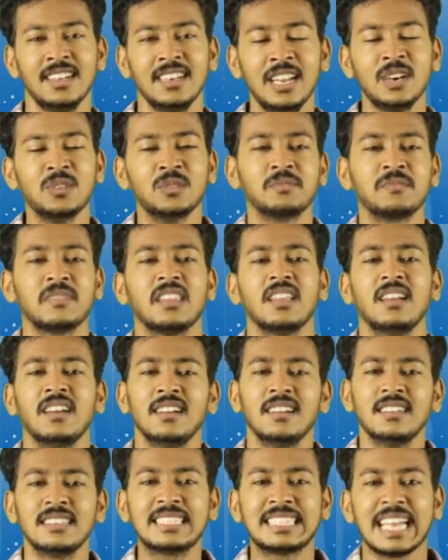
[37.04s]
Now,
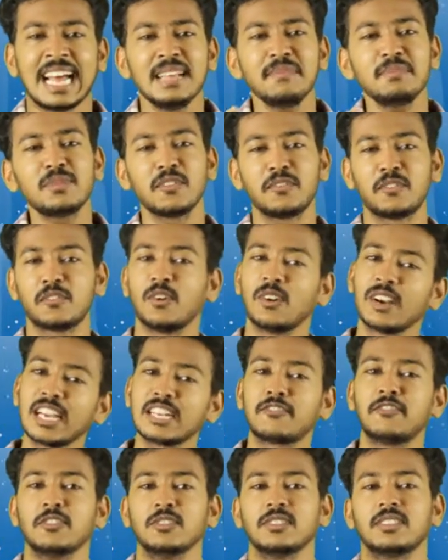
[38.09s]
types of
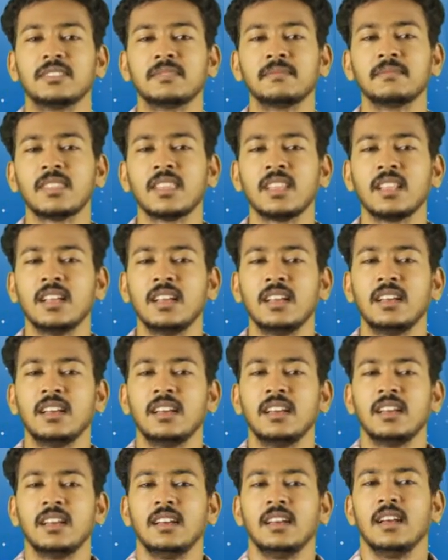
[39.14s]
contact force.
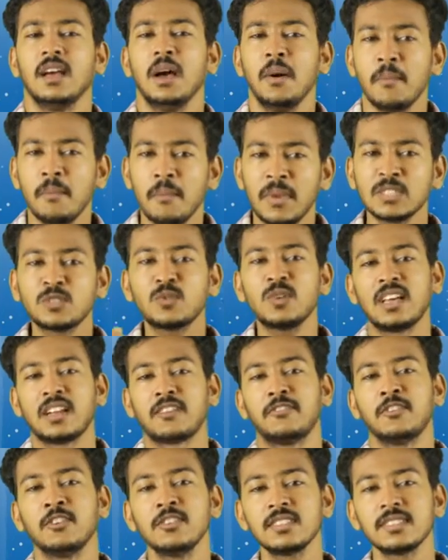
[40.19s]
Muscular
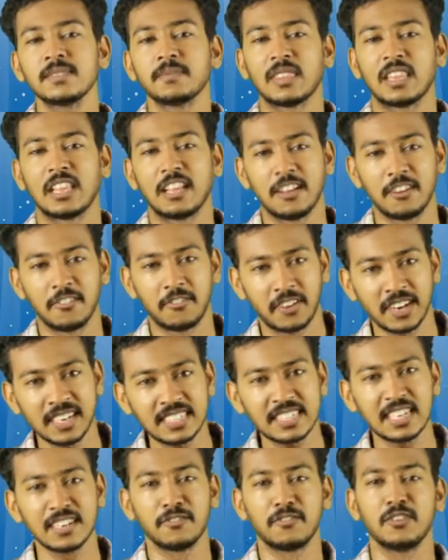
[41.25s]
force,
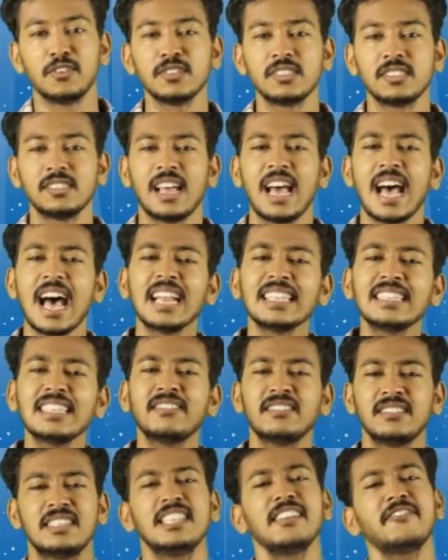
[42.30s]
friction force are
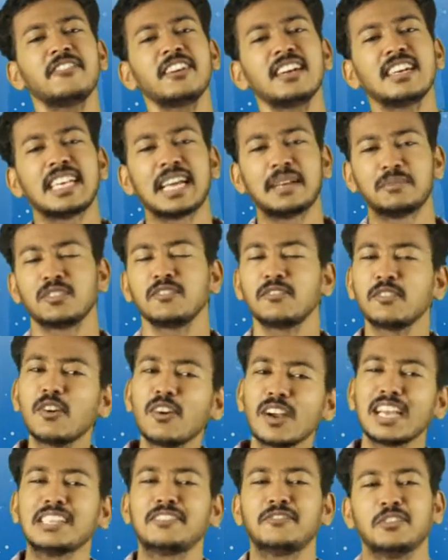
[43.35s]
the different types of
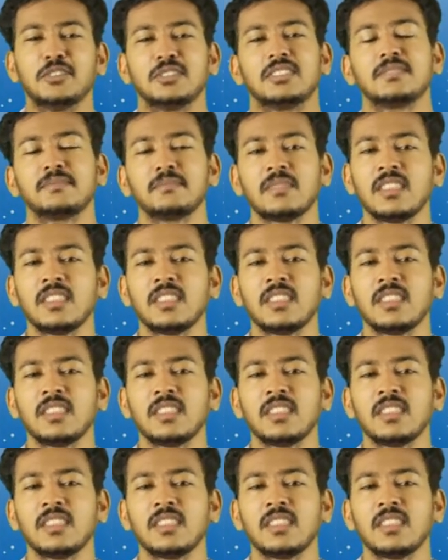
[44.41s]
contact force.